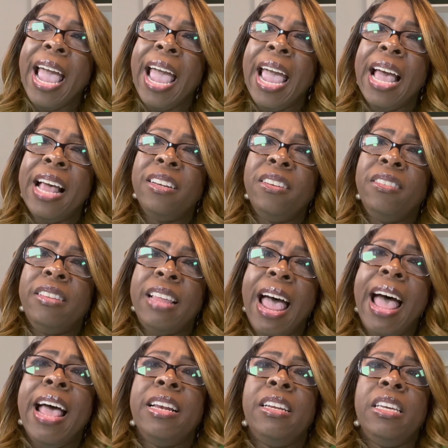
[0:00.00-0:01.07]
And
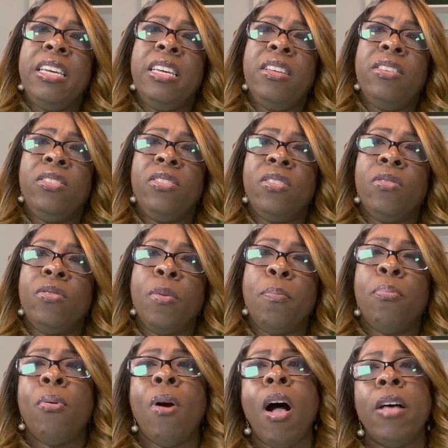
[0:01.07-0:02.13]
that is
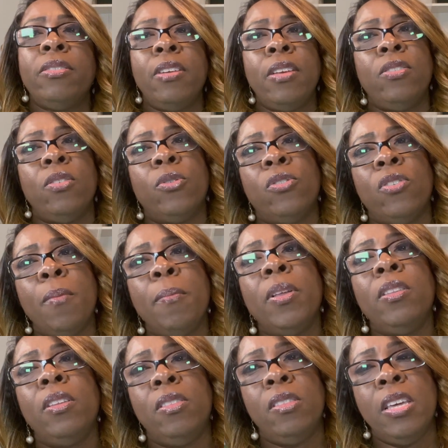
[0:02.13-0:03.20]
the process or
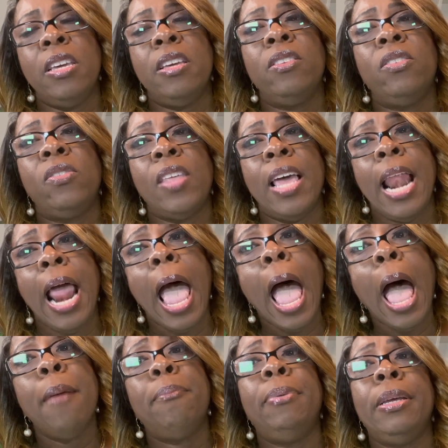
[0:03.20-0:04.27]
some of the things that
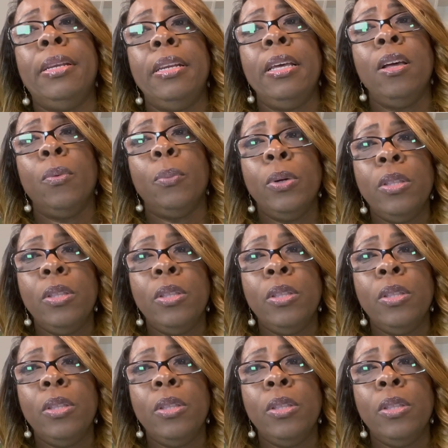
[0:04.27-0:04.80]
happen